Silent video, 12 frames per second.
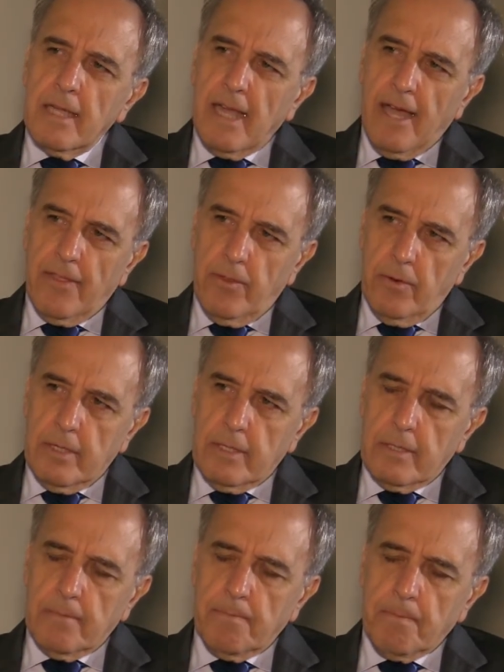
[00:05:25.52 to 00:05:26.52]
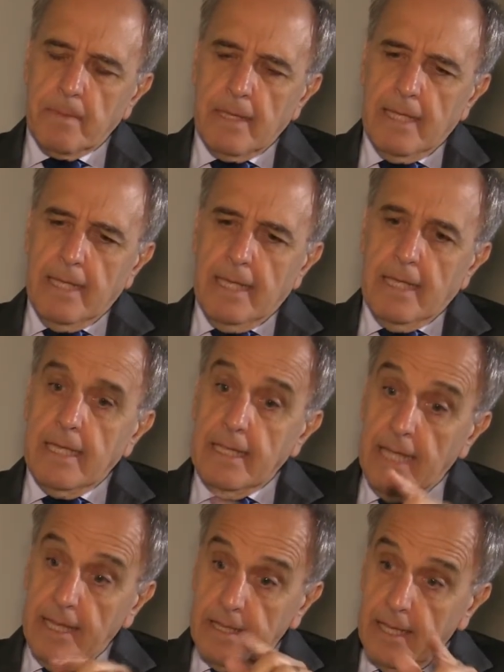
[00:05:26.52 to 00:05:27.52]
Catholics.
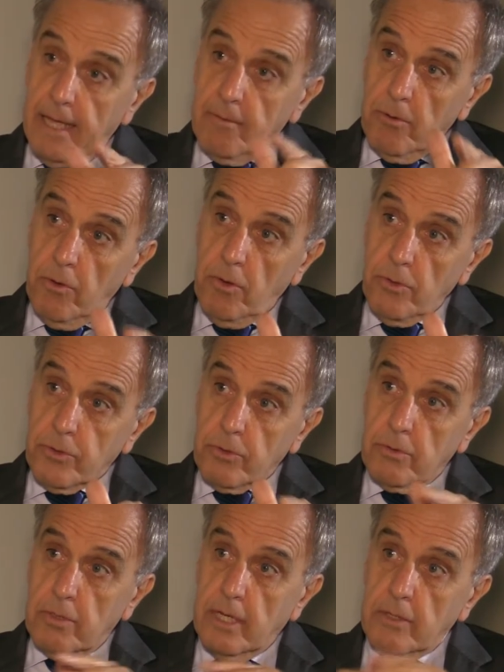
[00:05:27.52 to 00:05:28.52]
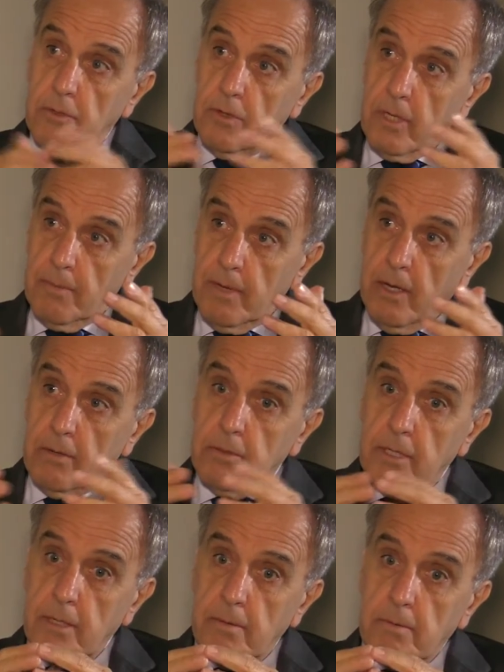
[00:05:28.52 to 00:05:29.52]
In that time also, I'm talking
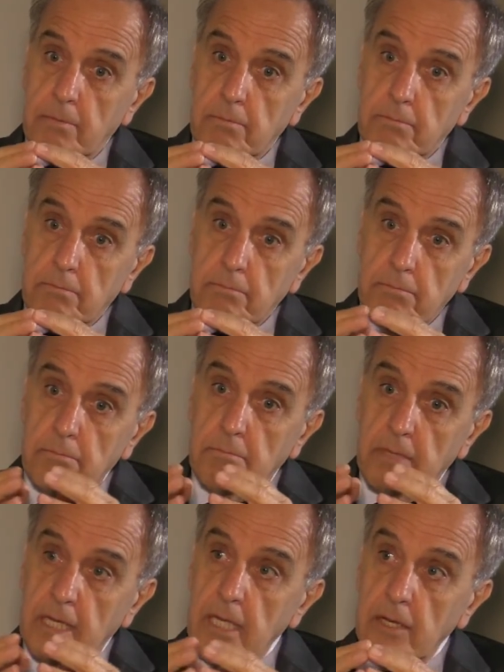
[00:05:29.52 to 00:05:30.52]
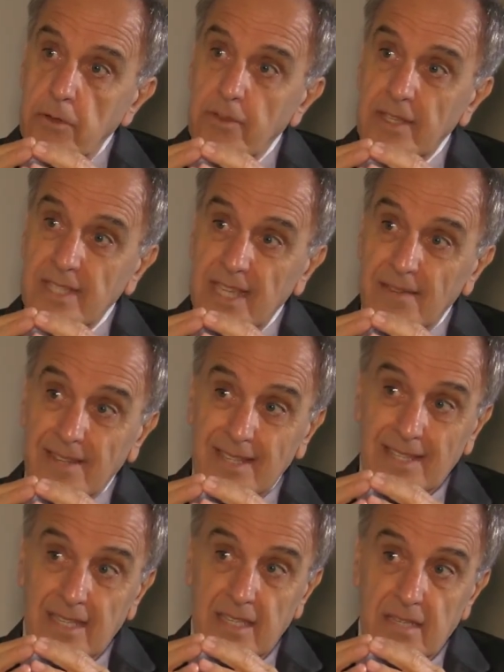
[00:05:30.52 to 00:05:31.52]
about the beginning of the
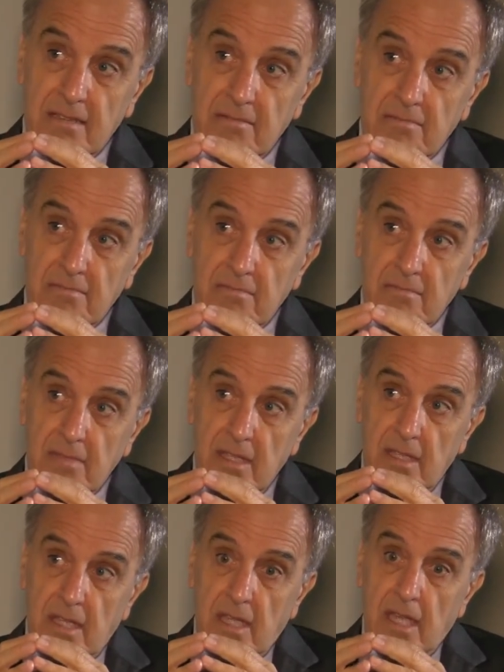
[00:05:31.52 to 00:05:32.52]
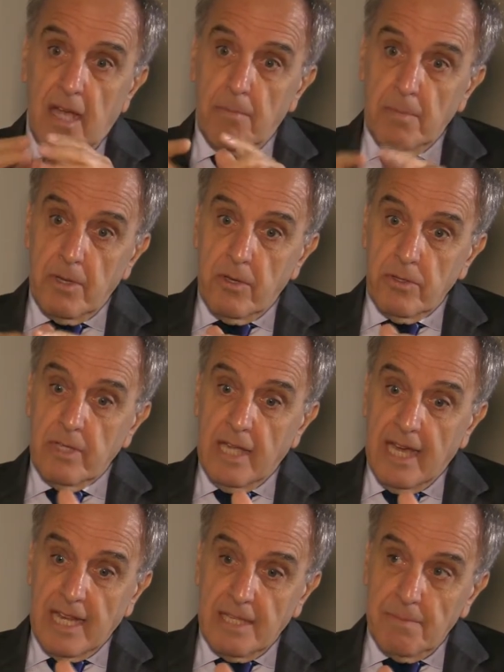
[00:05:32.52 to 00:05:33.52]
70s, and because the
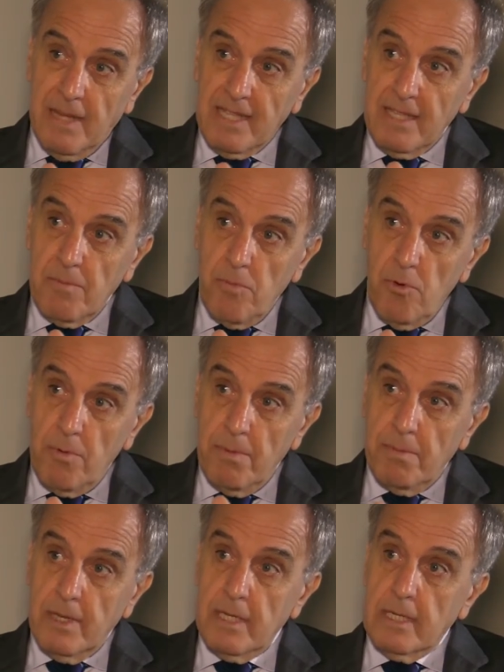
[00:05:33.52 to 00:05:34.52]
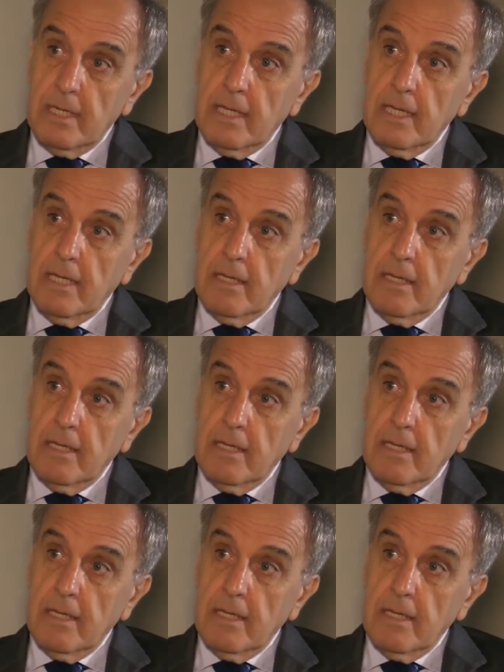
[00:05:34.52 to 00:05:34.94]
charismatic movement